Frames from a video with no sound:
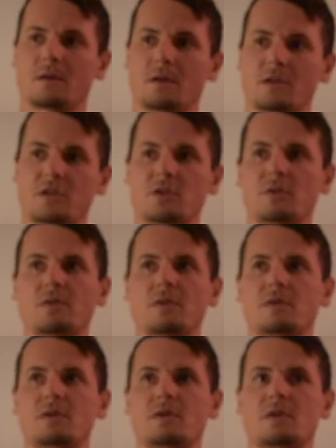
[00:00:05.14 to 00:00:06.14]
A
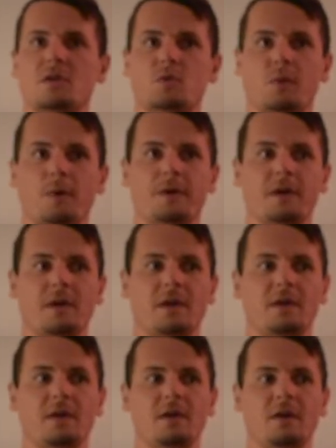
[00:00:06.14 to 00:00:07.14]
student is
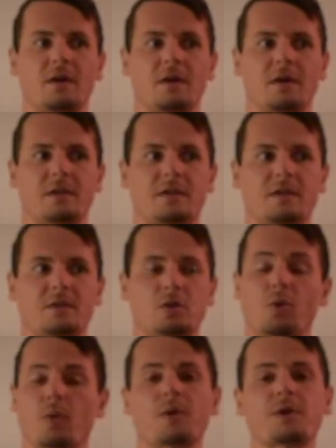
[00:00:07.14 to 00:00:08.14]
working on
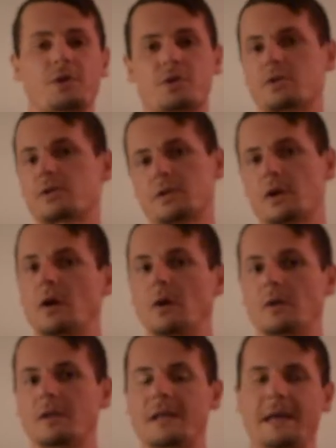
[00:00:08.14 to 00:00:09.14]
toward a certain
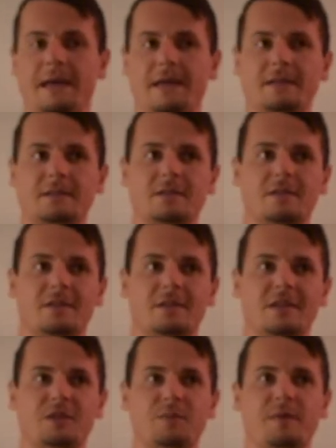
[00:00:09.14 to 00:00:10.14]
goal, and
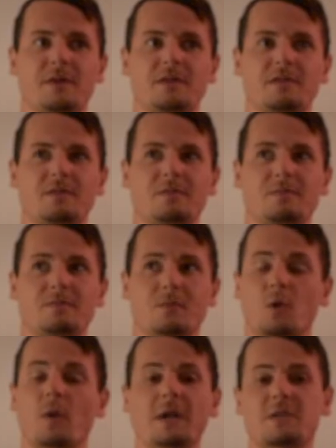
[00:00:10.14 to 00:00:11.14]
it's been
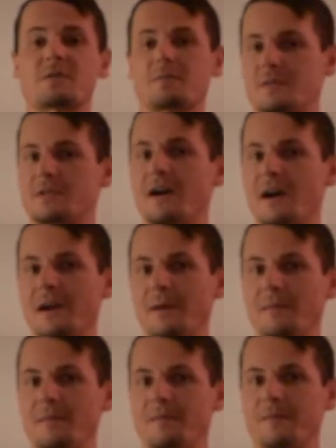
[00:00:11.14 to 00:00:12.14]
quite some
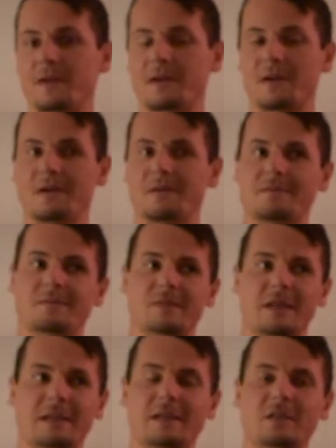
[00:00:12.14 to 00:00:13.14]
time.
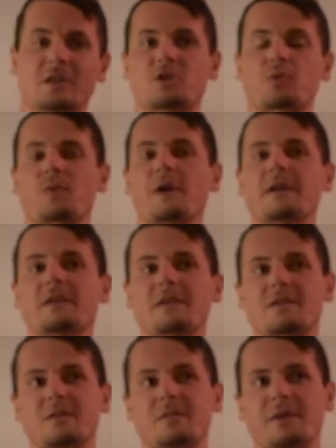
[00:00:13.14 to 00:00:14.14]
It's rare that
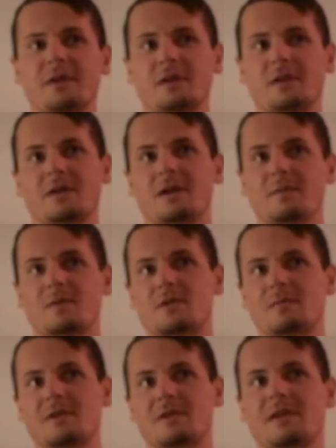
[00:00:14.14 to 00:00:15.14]
somebody comes to
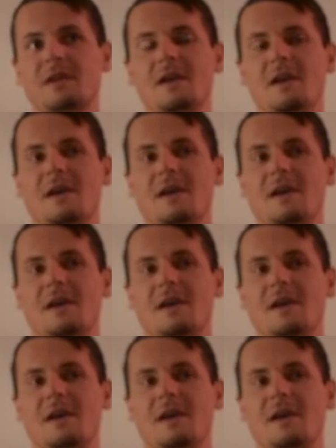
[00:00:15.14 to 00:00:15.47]
me